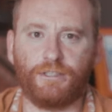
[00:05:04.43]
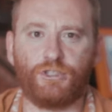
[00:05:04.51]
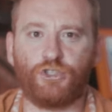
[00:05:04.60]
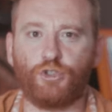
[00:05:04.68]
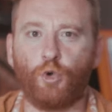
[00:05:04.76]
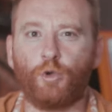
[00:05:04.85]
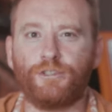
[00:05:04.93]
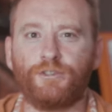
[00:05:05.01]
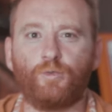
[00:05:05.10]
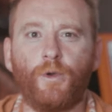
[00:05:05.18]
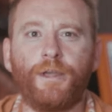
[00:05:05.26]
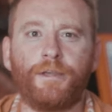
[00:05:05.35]
that the
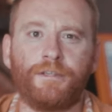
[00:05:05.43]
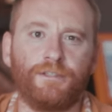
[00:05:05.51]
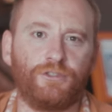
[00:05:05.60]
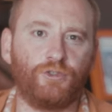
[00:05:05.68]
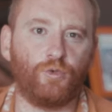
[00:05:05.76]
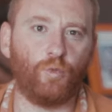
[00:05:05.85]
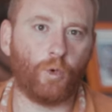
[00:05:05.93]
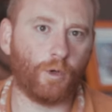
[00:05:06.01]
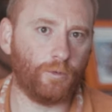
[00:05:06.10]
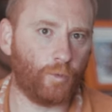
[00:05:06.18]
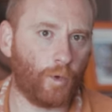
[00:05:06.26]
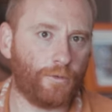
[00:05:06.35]
shortest way to
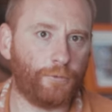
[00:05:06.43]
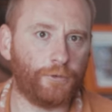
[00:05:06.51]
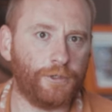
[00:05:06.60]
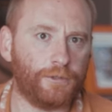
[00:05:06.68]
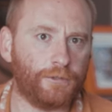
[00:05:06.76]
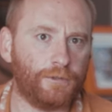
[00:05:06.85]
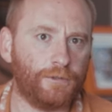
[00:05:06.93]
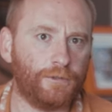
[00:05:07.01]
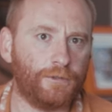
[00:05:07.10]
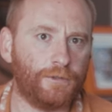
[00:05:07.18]
World War III?